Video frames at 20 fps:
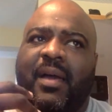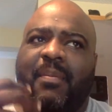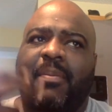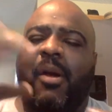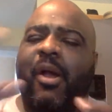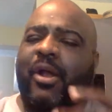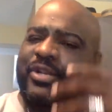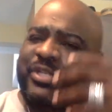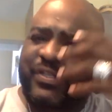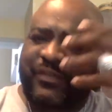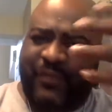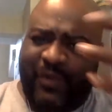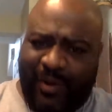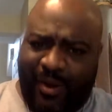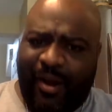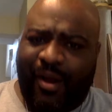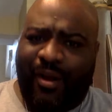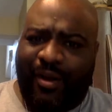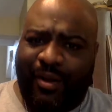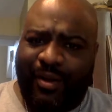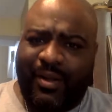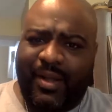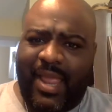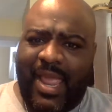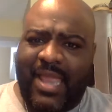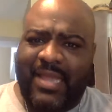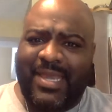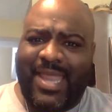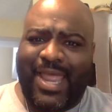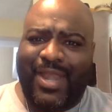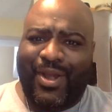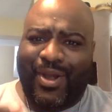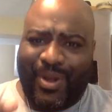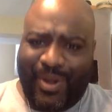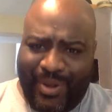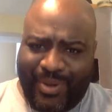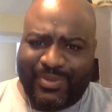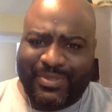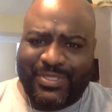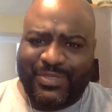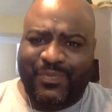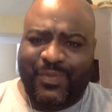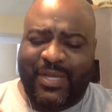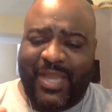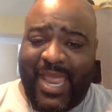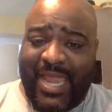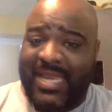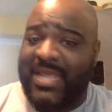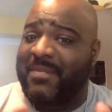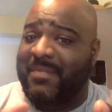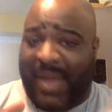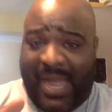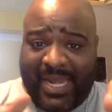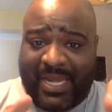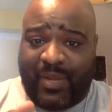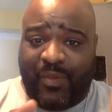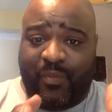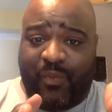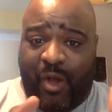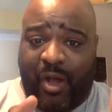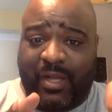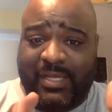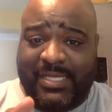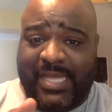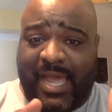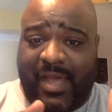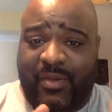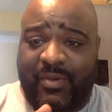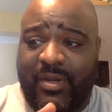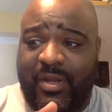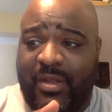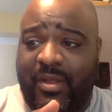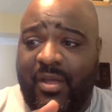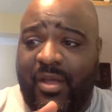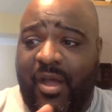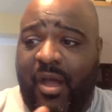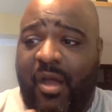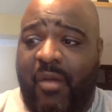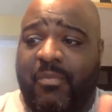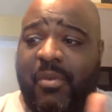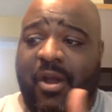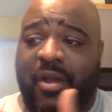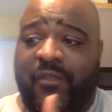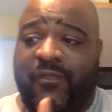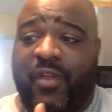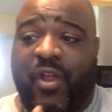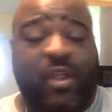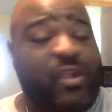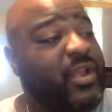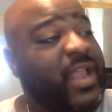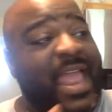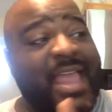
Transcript: parts of your heart. And that hurts when anybody walks out on part of your heart.